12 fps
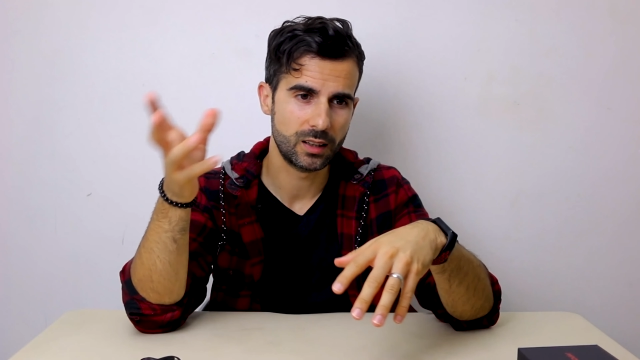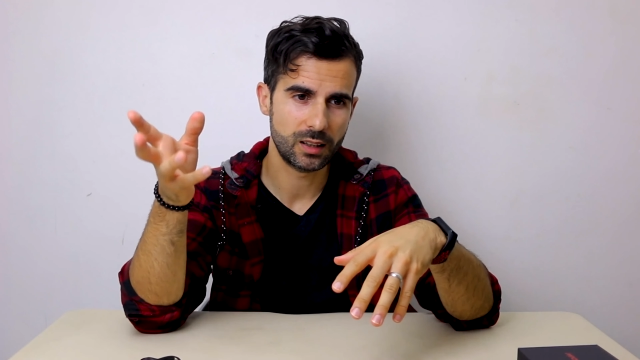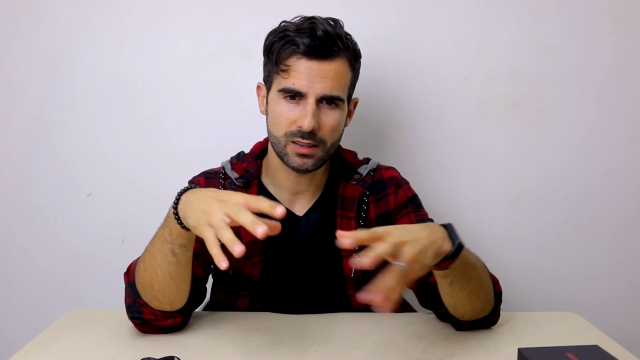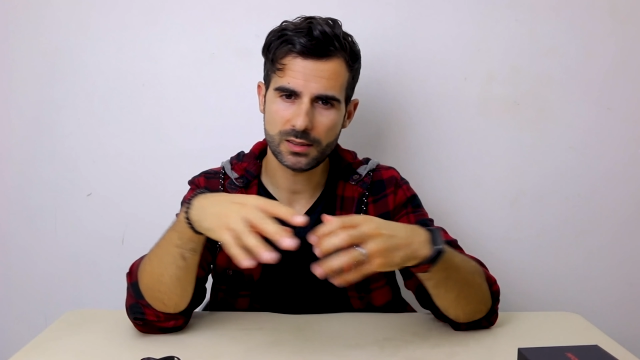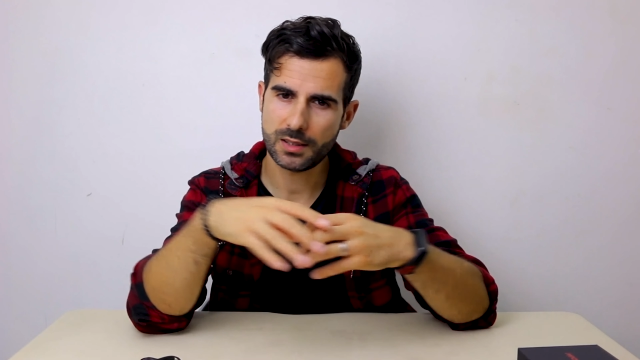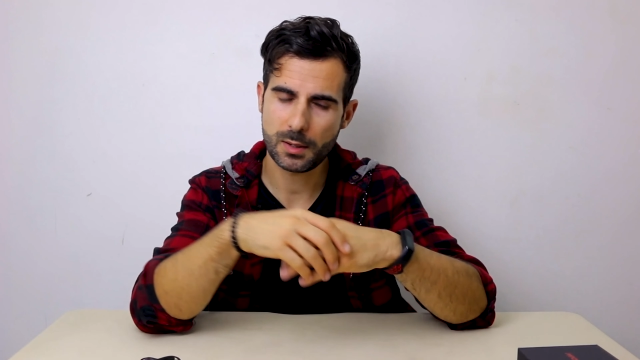
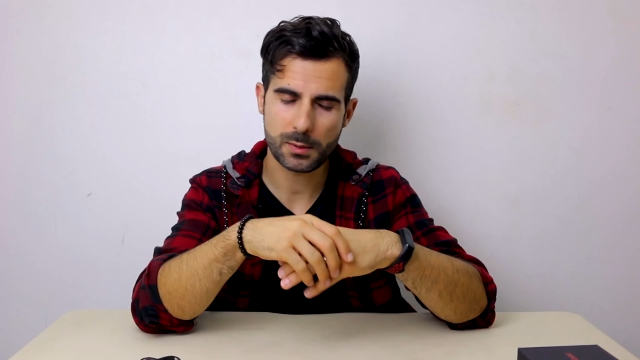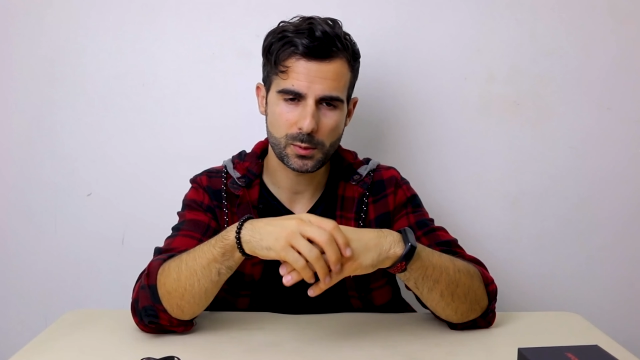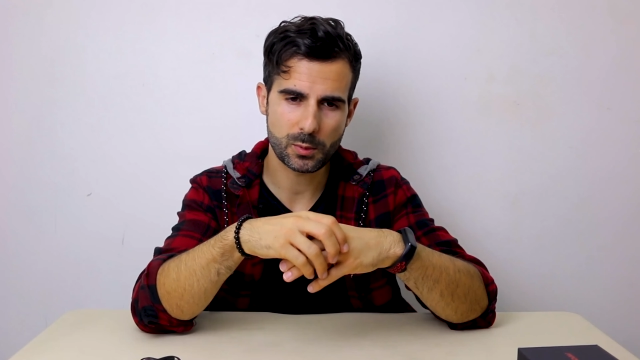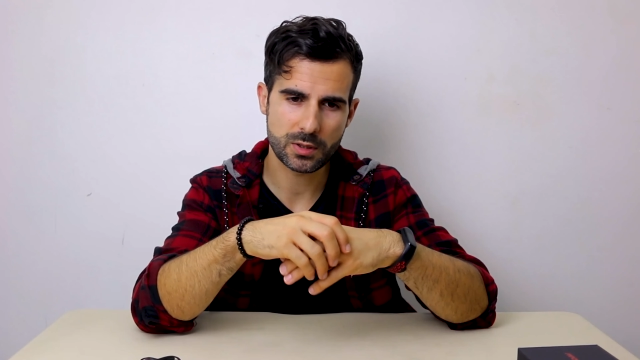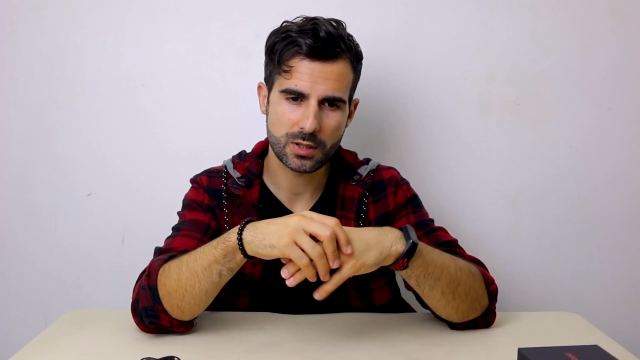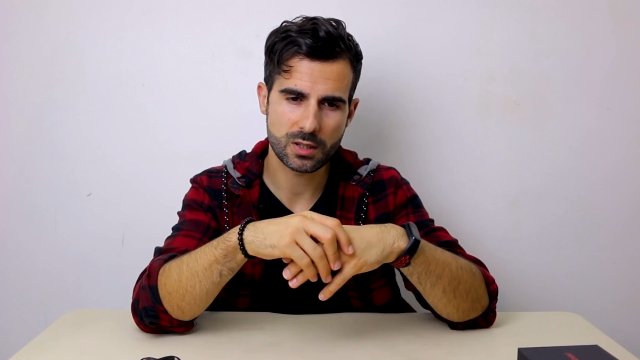Other times it
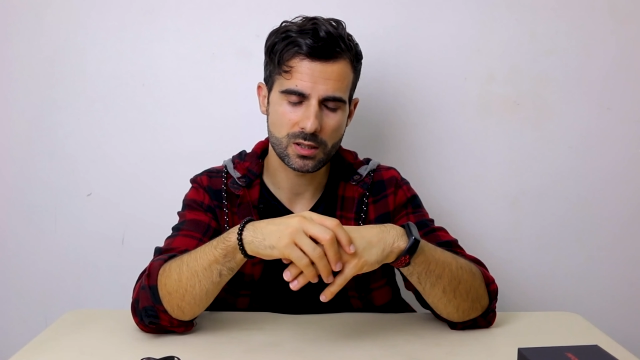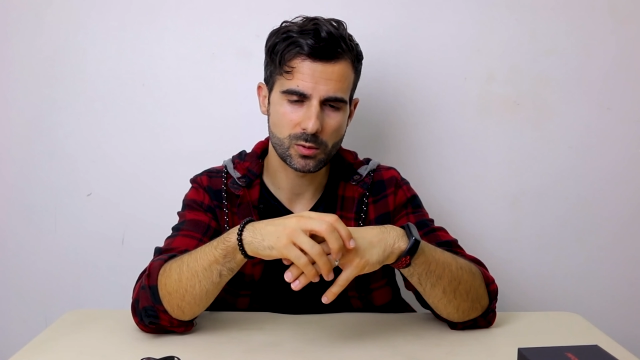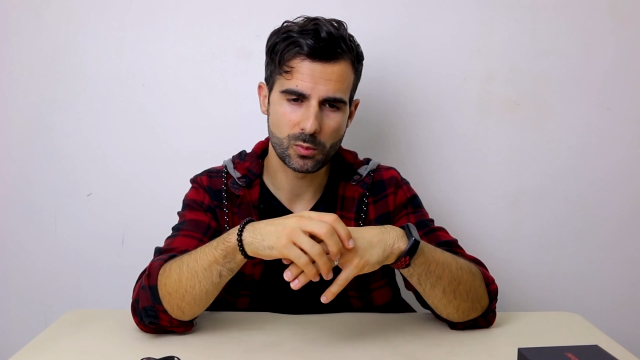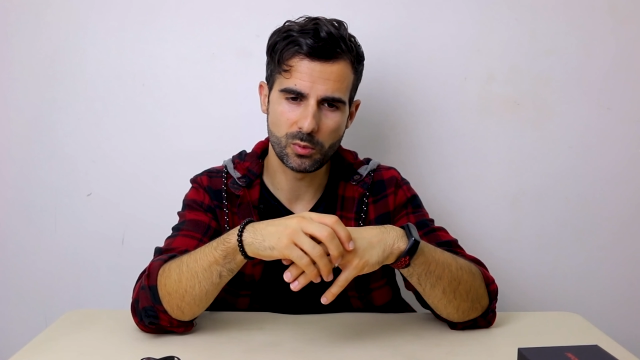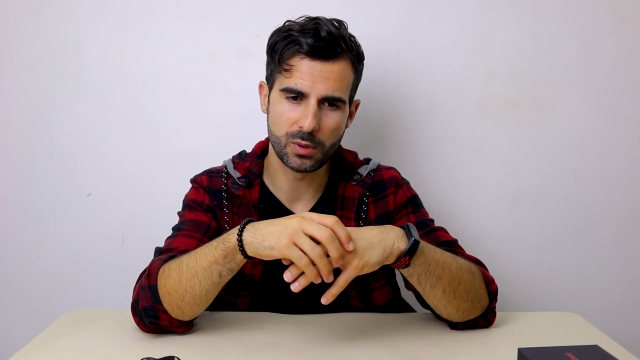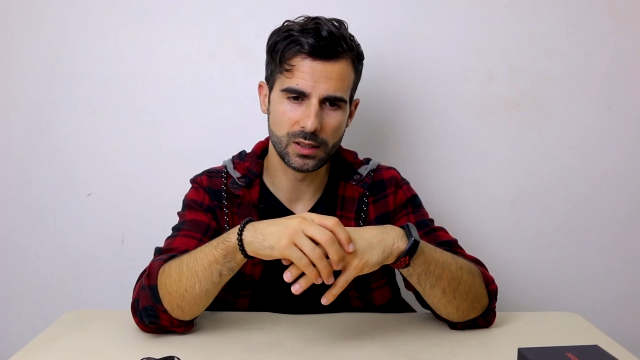was just
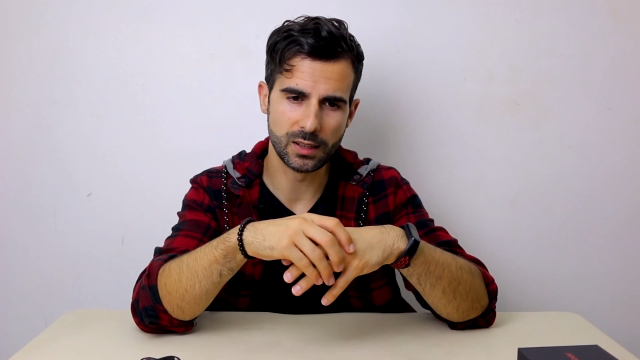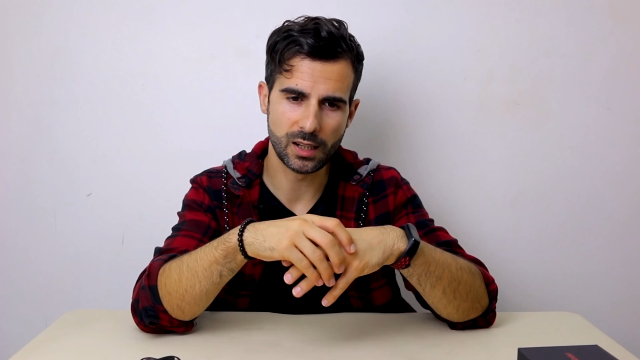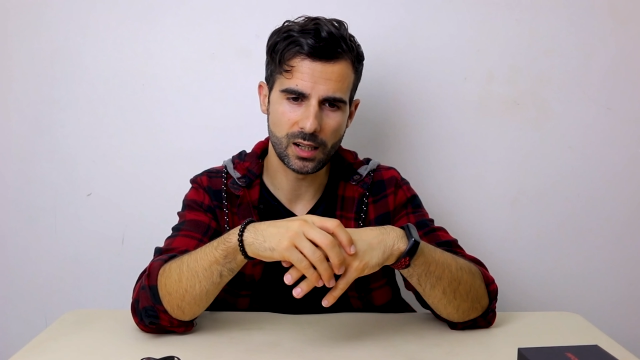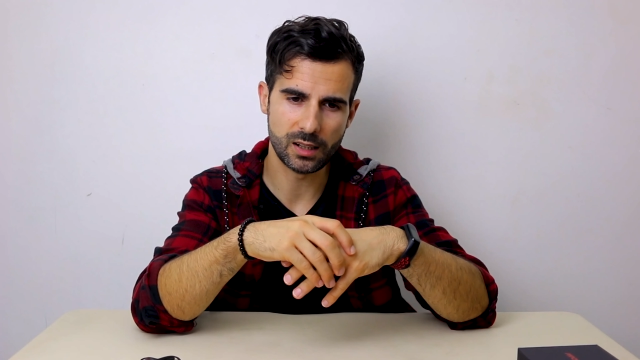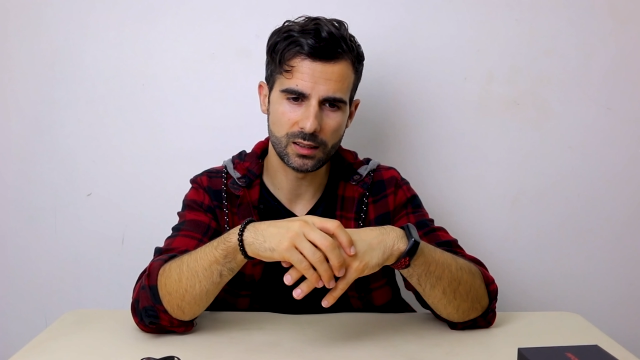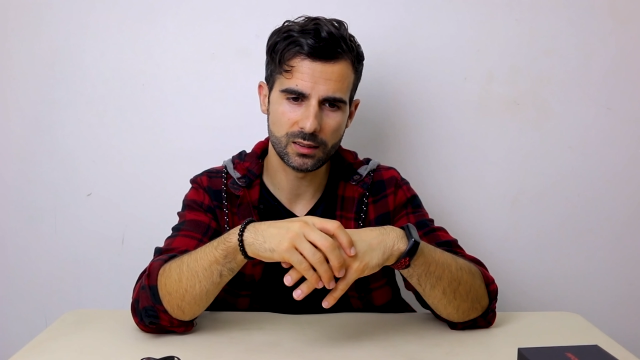really
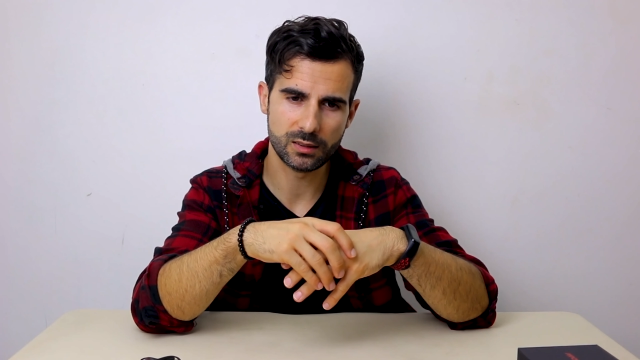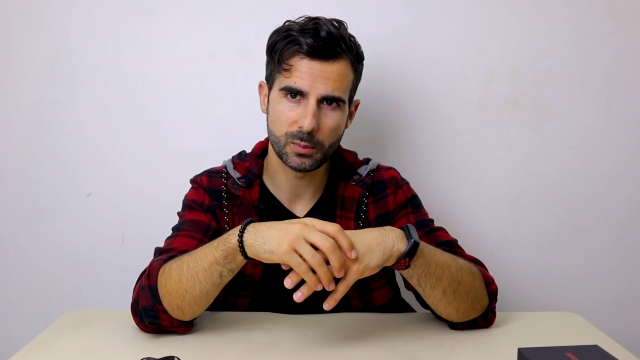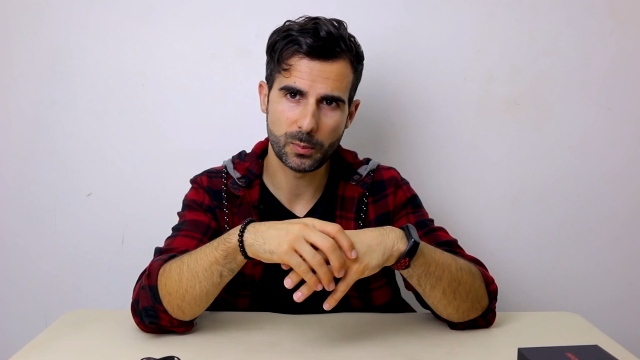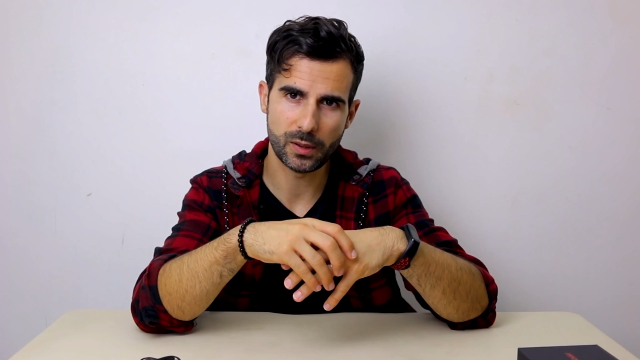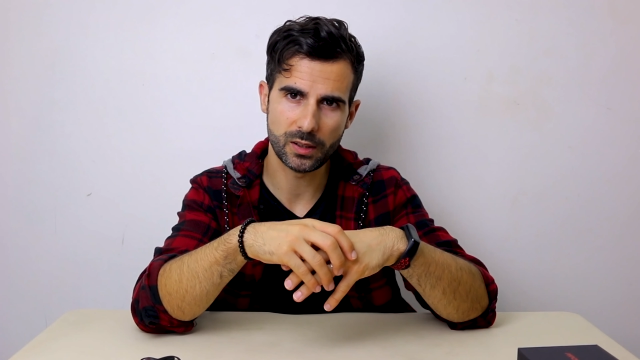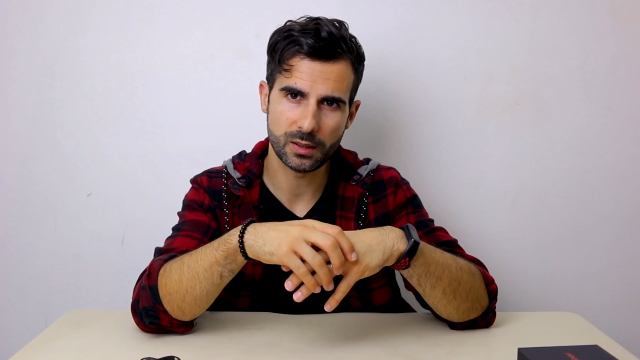hard to
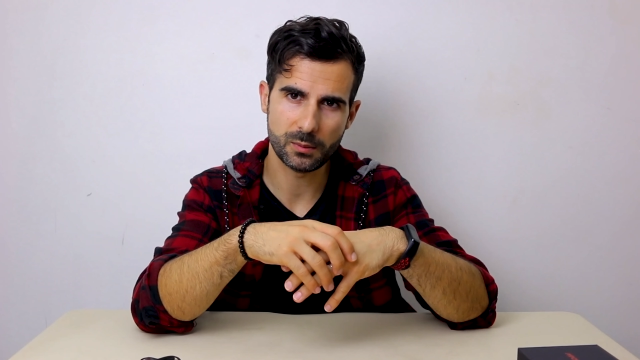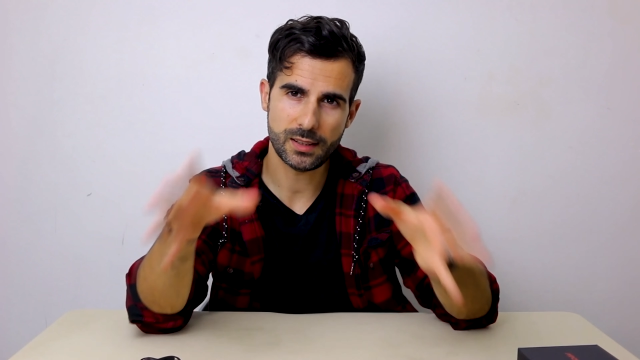pair them.